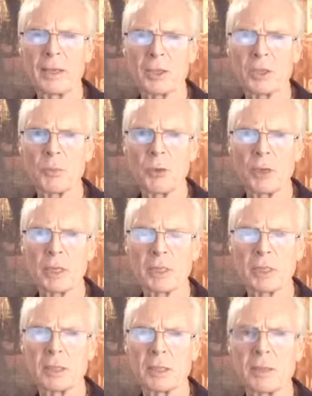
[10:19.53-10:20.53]
is the
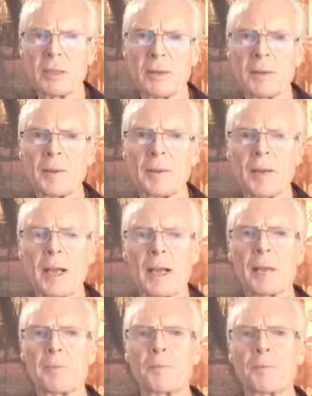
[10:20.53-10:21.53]
point.
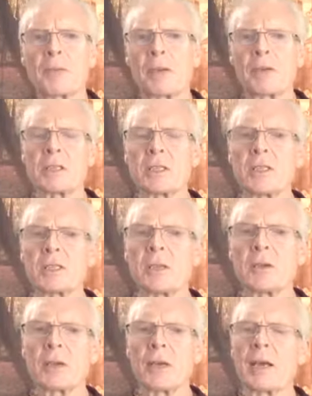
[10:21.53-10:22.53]
There is
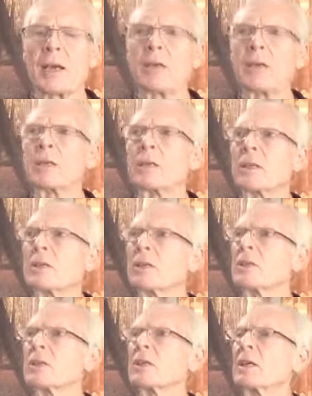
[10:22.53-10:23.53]
another area
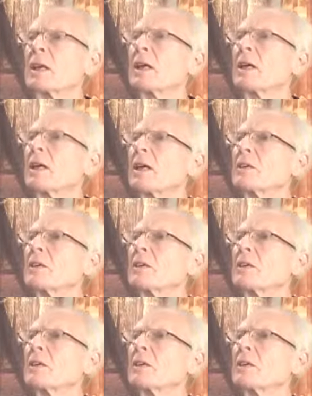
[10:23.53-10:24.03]
that,